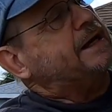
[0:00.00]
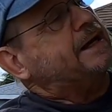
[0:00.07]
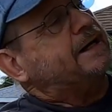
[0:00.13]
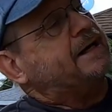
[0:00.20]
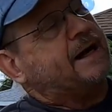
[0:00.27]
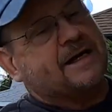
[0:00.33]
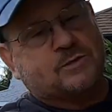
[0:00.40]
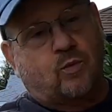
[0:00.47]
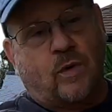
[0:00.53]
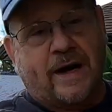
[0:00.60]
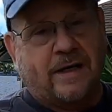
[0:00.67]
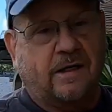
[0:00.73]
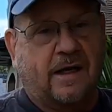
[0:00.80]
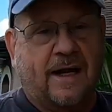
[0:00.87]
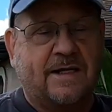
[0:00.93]
and it has
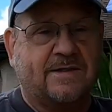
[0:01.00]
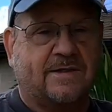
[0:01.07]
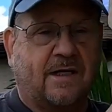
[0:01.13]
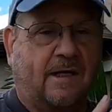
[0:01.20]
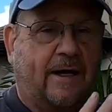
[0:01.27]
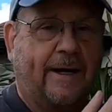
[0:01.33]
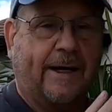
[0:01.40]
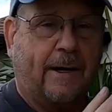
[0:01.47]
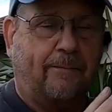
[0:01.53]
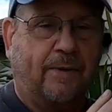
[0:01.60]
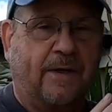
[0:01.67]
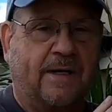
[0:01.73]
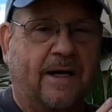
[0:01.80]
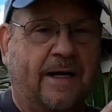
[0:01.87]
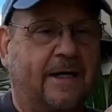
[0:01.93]
white lights to light
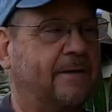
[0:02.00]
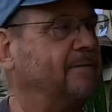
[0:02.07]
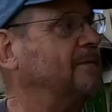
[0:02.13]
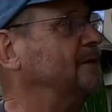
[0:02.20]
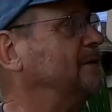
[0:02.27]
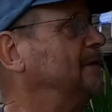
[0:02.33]
up at night.